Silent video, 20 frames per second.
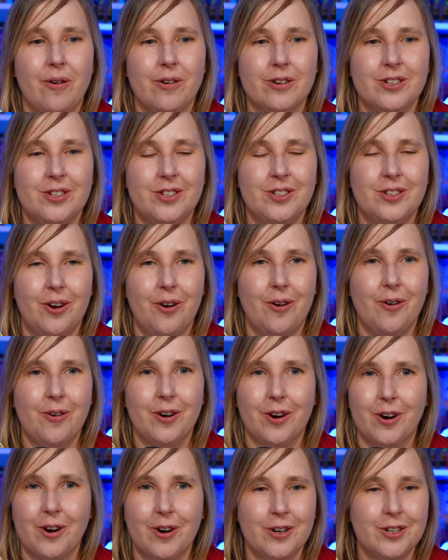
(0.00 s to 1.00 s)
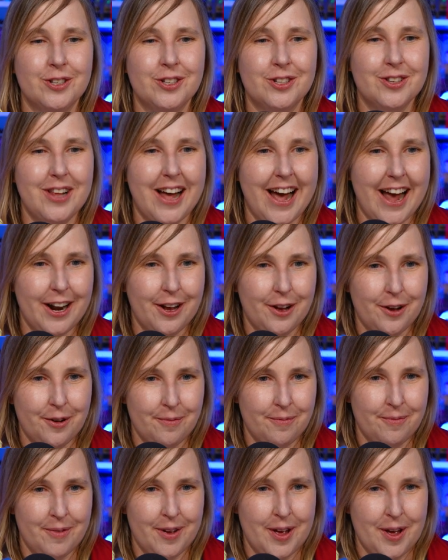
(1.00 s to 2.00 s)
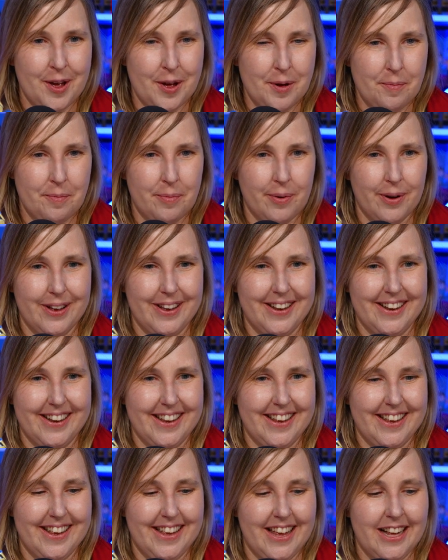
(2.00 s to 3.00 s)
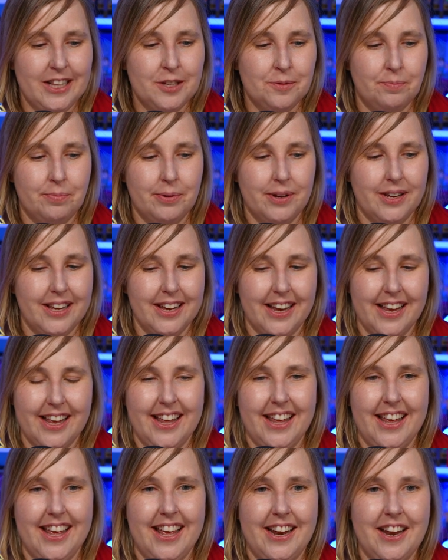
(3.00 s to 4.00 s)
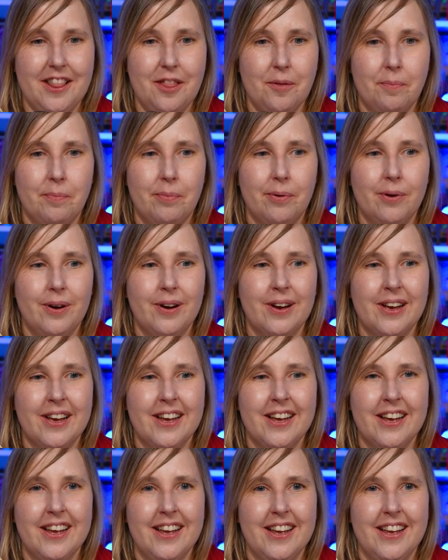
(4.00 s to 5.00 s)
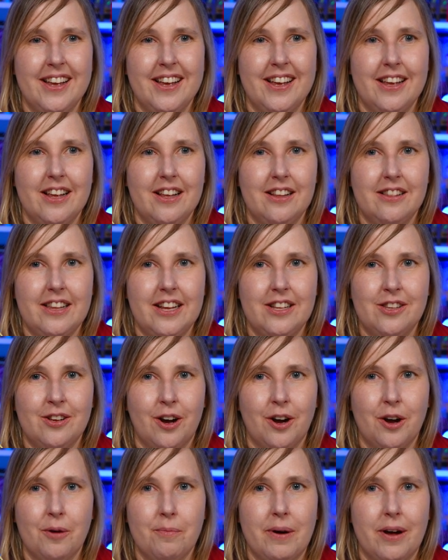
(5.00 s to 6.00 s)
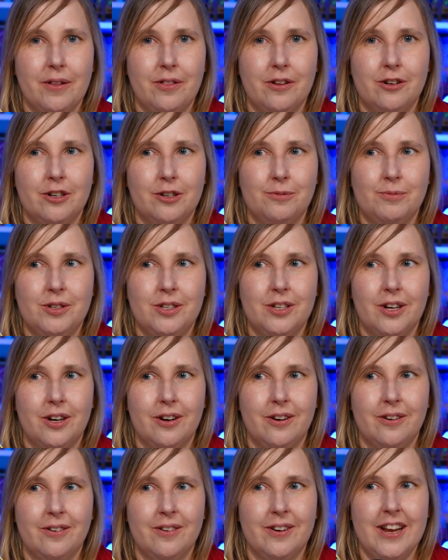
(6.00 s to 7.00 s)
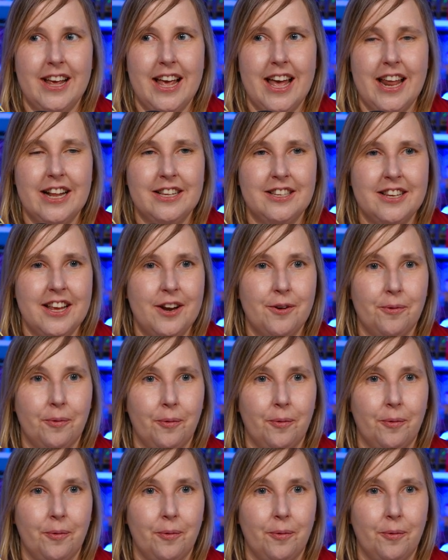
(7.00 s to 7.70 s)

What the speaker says: or stone or crystal item, but it's big. And in the book, they talk about the dreamstone and it's in a